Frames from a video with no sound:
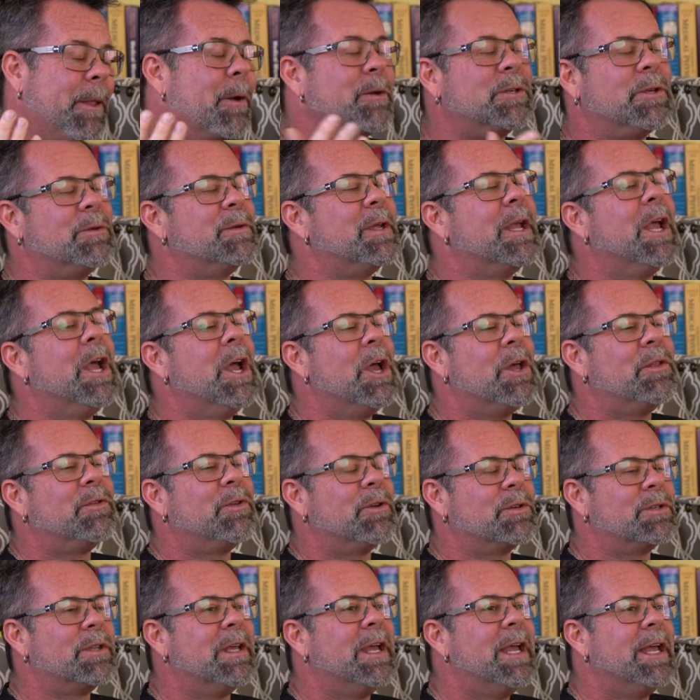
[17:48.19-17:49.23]
Or excuse me,
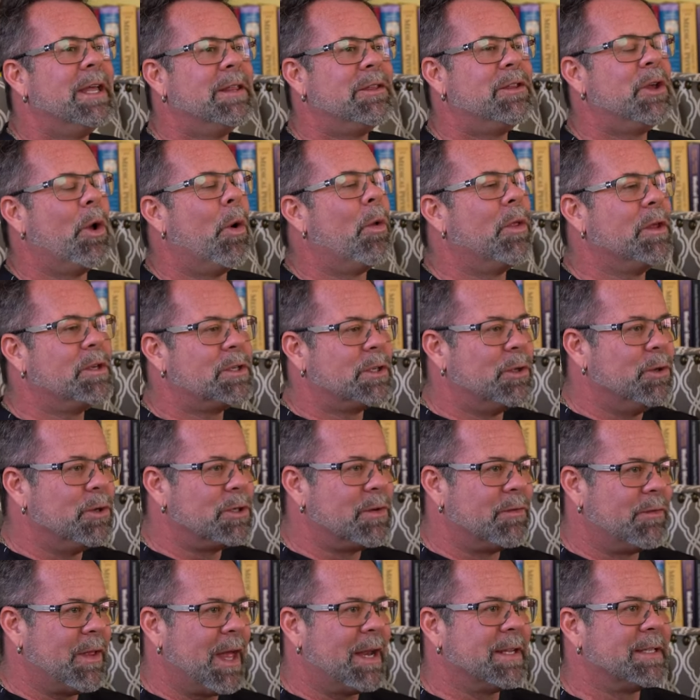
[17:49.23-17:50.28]
there's the only
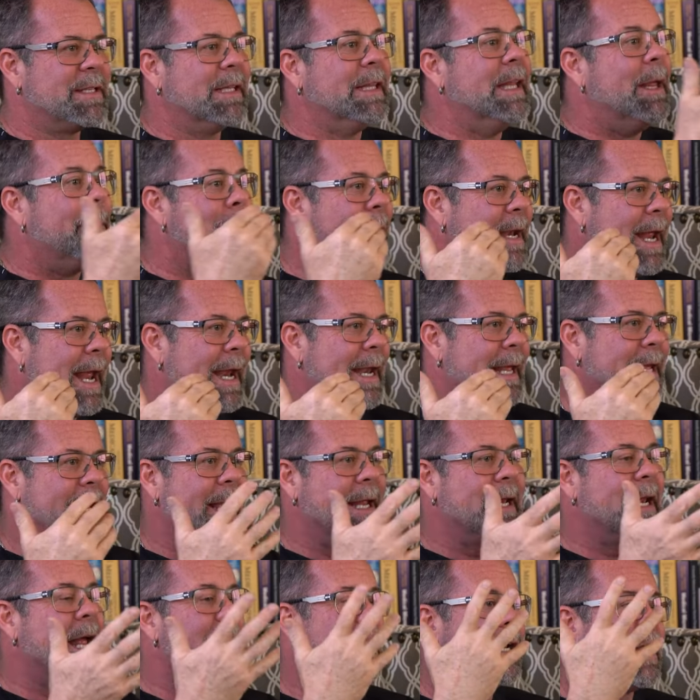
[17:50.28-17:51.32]
solution for that is
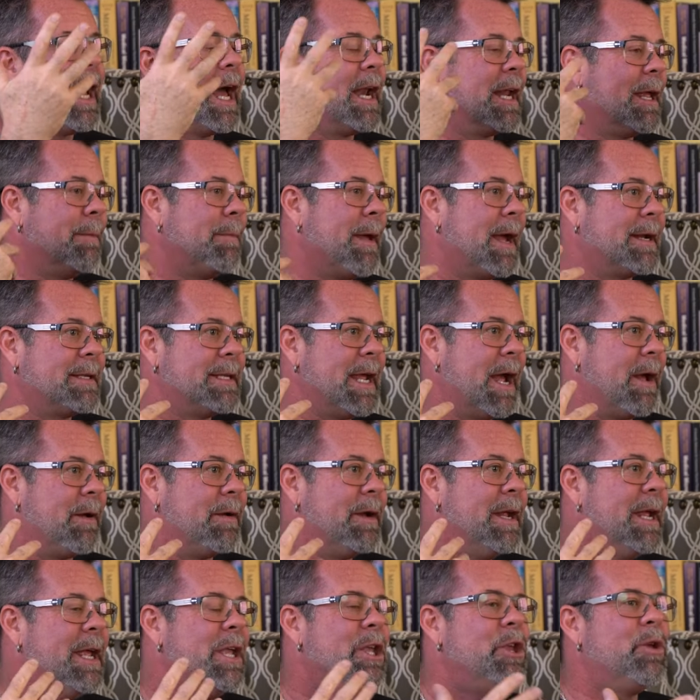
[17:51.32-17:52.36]
eliminating it and cutting it back
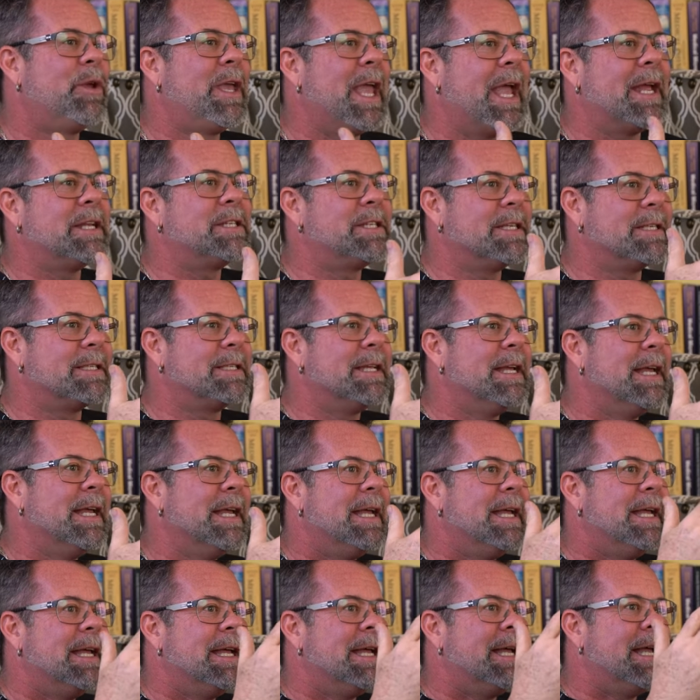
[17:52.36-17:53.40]
down. You can't just
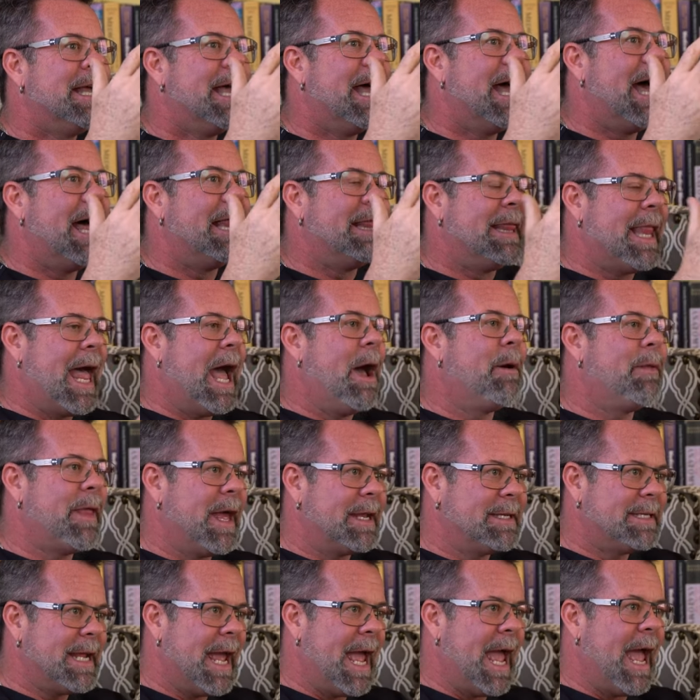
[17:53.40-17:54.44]
allow
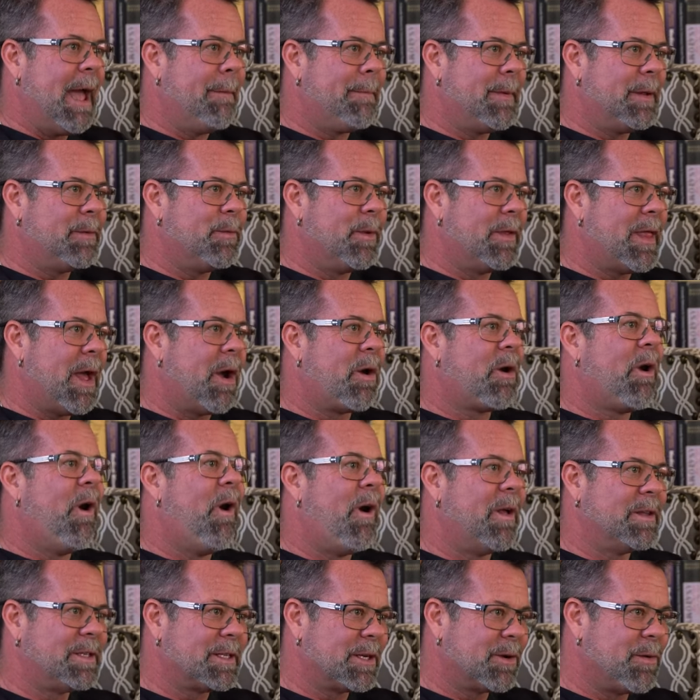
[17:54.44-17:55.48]
that to happen without
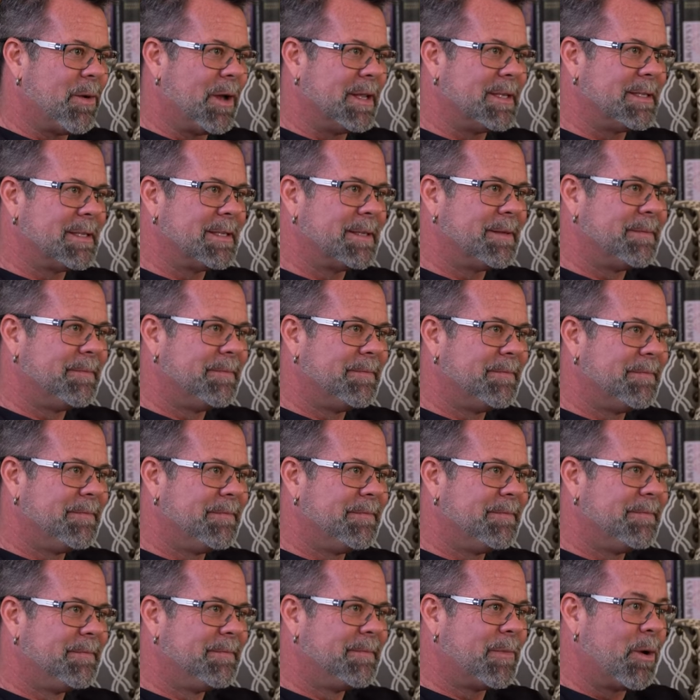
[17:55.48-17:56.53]
consequence.
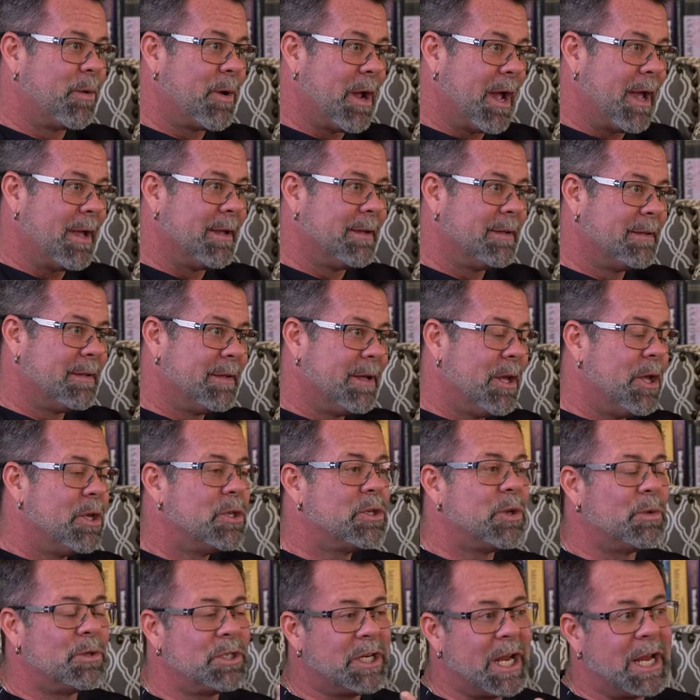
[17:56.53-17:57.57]
Okay?
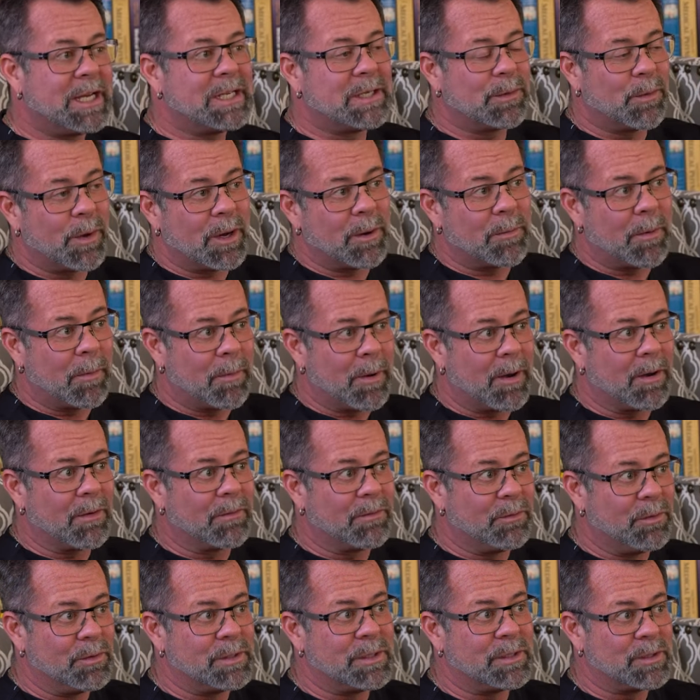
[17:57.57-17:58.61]
So changing the way you prepare
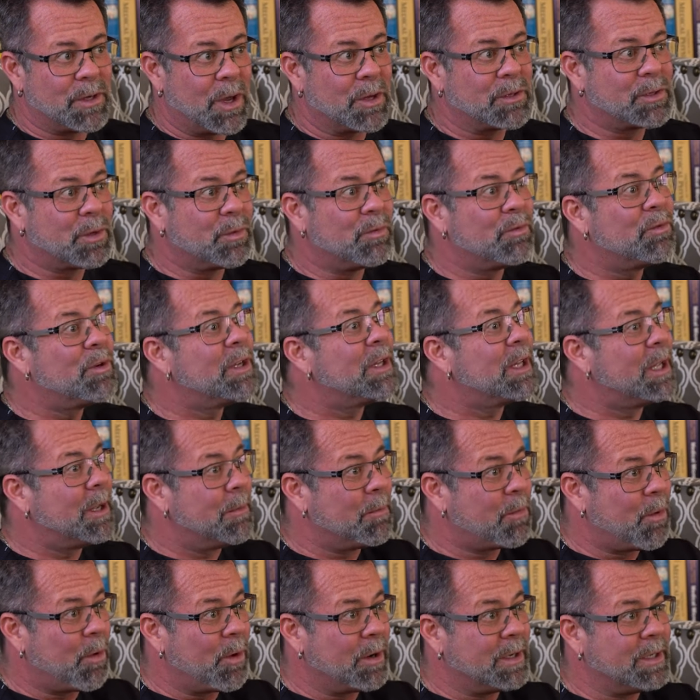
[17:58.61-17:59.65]
your foods is also
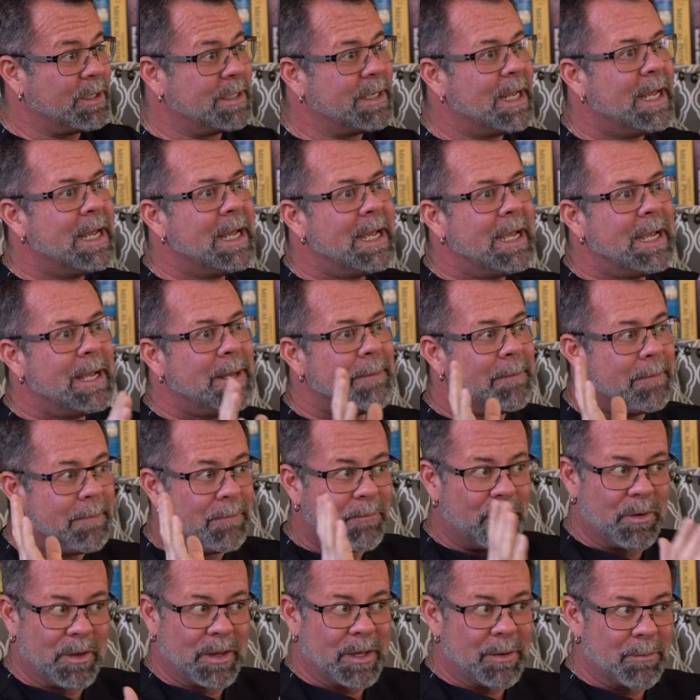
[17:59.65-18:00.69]
really important,
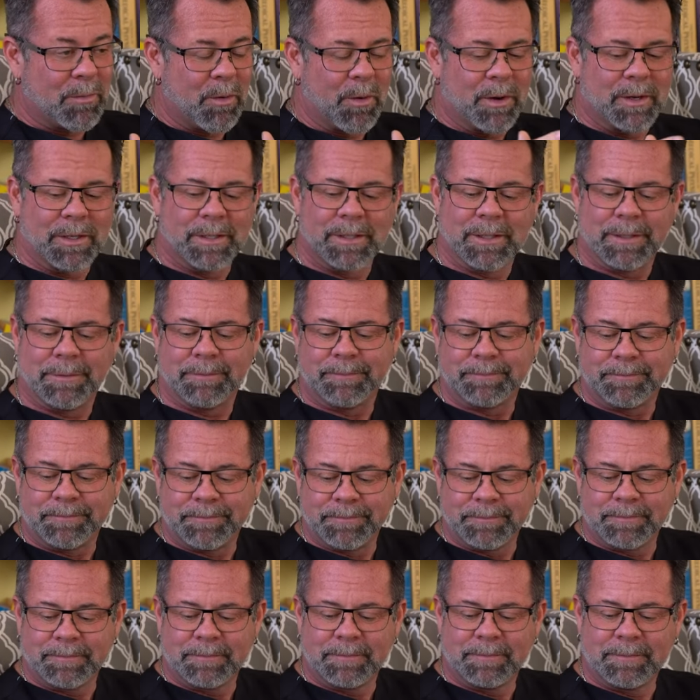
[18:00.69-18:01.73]
really important.
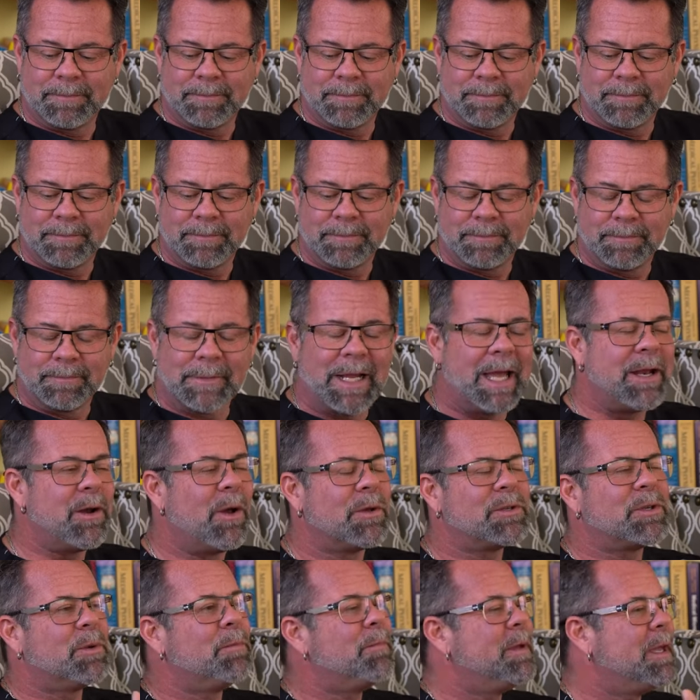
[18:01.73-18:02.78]

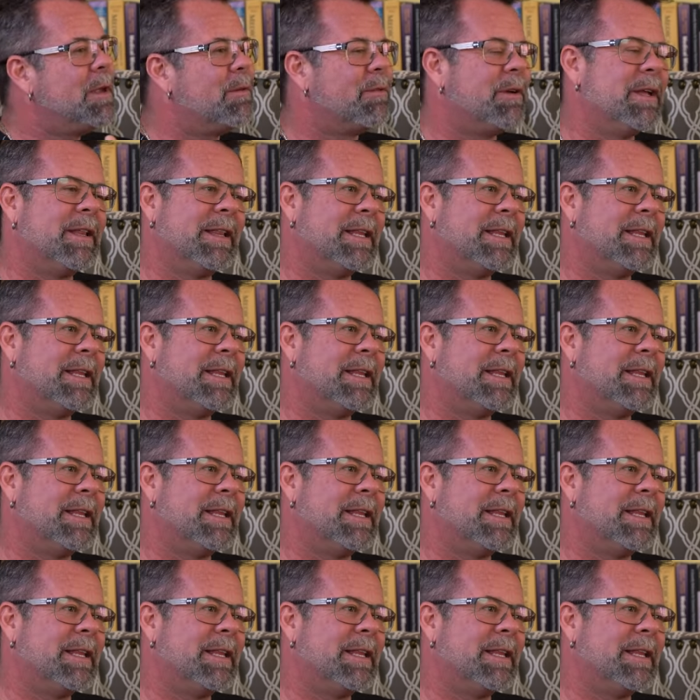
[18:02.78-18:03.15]
And also being